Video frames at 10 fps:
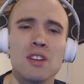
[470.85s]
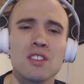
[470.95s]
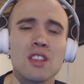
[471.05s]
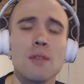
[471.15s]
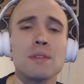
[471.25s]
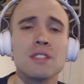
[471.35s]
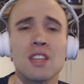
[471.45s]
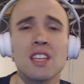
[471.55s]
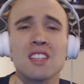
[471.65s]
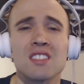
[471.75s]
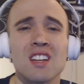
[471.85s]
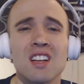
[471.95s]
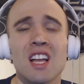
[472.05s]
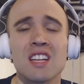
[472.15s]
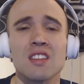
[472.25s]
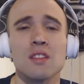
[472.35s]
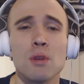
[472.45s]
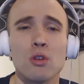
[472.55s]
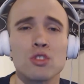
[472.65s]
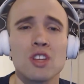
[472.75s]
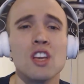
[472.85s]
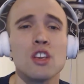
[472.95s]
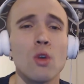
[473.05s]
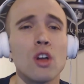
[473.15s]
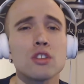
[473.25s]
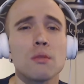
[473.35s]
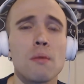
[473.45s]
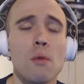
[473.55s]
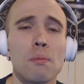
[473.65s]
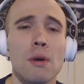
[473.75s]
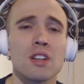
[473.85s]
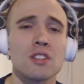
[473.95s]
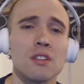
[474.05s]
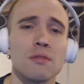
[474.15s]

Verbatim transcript: Sleep is the thing that's neglected the most. You'll also be more positive